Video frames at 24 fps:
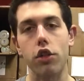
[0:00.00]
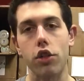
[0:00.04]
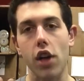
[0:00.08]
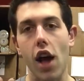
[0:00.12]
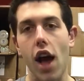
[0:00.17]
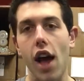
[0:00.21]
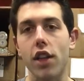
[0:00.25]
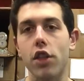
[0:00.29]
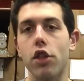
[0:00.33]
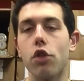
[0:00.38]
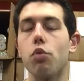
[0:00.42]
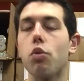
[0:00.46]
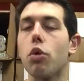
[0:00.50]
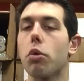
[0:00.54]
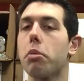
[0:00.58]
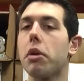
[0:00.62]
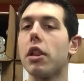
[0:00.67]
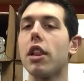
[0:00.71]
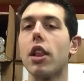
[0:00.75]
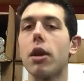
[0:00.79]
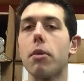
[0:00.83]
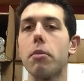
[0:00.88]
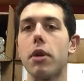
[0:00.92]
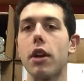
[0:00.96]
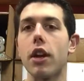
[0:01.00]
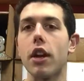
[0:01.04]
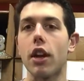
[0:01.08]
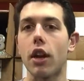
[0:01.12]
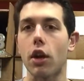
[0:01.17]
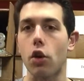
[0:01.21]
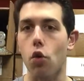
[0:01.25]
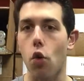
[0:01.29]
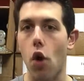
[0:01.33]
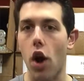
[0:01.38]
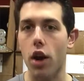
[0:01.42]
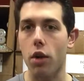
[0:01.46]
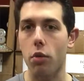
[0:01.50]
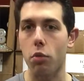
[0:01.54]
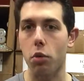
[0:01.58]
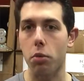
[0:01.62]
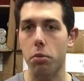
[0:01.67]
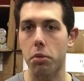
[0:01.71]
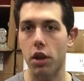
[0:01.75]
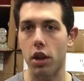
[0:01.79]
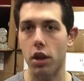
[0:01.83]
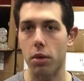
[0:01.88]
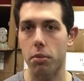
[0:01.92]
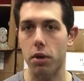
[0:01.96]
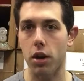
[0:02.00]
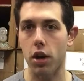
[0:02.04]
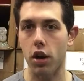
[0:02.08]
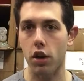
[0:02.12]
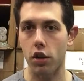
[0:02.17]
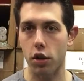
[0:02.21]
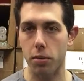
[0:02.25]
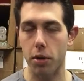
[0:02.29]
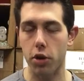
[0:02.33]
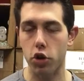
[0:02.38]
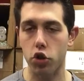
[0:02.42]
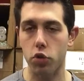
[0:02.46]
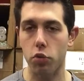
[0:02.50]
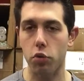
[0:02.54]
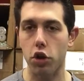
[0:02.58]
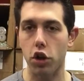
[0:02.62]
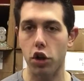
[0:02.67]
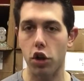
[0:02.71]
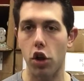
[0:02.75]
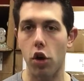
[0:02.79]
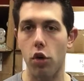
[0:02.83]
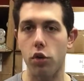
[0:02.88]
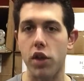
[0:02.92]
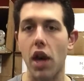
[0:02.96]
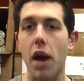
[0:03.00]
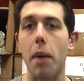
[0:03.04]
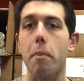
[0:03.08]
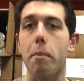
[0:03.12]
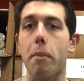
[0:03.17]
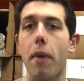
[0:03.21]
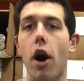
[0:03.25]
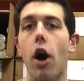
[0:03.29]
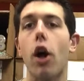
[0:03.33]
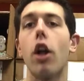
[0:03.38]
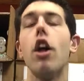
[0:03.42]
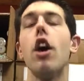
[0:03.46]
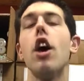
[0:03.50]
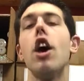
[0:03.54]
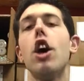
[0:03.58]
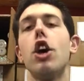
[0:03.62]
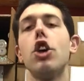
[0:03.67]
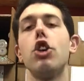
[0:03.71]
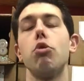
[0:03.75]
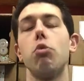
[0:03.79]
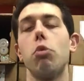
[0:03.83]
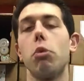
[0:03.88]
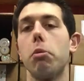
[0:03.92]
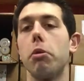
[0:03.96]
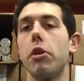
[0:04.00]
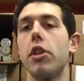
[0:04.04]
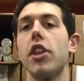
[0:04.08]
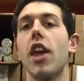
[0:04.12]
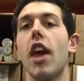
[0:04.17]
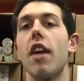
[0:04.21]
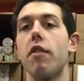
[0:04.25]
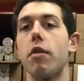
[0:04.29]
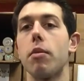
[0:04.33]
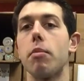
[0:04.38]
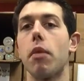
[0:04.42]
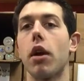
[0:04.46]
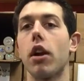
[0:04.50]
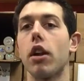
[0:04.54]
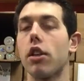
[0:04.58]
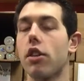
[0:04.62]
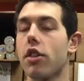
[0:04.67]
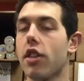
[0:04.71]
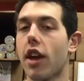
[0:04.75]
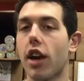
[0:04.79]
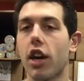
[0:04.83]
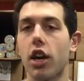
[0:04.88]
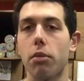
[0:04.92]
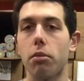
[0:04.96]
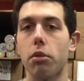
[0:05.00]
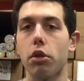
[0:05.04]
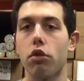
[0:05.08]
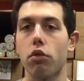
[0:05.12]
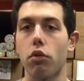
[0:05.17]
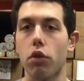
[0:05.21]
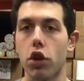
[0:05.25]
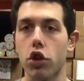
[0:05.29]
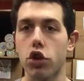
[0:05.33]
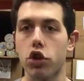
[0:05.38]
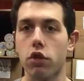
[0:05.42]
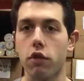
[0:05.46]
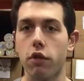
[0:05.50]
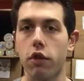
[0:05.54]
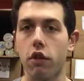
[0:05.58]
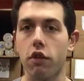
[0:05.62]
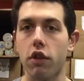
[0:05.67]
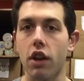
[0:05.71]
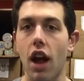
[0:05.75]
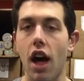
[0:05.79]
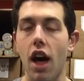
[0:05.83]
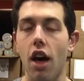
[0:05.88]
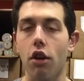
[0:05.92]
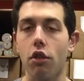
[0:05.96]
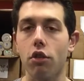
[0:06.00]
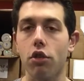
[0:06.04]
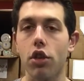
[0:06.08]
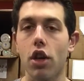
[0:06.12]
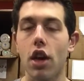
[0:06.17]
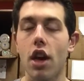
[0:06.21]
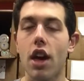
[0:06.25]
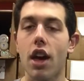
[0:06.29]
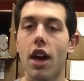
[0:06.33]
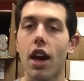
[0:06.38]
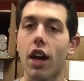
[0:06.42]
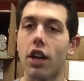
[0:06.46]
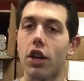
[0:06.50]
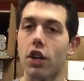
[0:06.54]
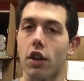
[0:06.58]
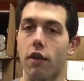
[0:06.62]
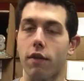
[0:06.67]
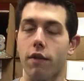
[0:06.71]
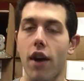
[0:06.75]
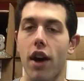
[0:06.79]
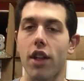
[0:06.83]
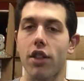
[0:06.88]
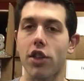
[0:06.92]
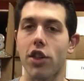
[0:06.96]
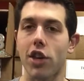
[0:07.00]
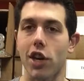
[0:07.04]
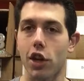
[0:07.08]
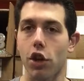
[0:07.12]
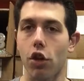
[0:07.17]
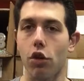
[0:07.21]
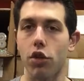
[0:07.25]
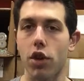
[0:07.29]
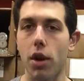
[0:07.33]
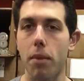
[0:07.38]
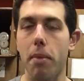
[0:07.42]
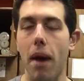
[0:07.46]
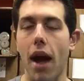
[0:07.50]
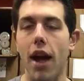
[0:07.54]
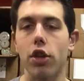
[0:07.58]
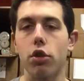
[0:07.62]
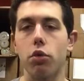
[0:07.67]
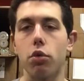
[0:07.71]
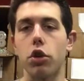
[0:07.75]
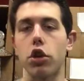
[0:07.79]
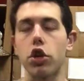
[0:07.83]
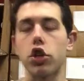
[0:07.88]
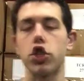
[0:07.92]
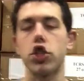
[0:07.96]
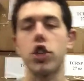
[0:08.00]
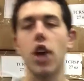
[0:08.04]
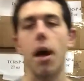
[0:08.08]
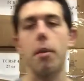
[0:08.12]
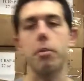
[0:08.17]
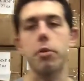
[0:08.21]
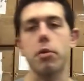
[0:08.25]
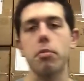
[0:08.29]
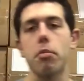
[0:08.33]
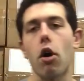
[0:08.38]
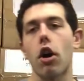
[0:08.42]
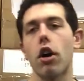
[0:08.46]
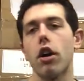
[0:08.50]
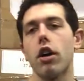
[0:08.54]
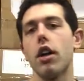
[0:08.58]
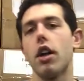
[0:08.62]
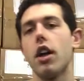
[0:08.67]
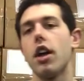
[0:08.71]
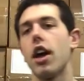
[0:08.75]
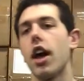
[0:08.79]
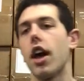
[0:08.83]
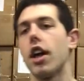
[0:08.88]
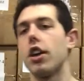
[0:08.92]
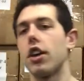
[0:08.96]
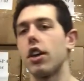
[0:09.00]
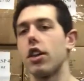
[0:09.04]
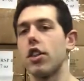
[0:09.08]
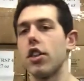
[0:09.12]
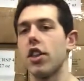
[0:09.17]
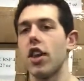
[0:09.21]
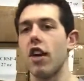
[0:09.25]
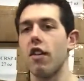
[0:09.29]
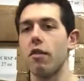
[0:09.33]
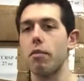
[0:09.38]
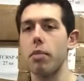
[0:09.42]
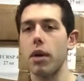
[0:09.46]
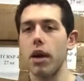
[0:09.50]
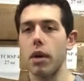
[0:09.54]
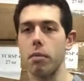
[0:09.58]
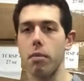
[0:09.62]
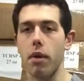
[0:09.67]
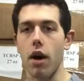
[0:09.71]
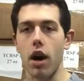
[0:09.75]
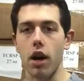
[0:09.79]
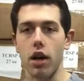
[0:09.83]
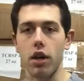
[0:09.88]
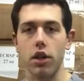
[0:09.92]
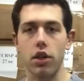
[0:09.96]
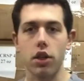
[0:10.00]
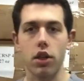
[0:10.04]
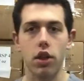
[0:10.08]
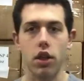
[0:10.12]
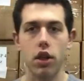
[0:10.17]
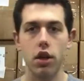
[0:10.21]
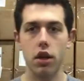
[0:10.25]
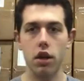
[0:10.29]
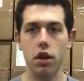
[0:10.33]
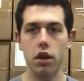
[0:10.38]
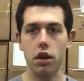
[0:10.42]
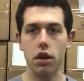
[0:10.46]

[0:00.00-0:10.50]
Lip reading: Sizes will be limited and quantity will be limited, especially with the closeout. But you will be saving money. It's not going to be $350. And you can find this in closeout bats where you can shop smart and you can save big bucks.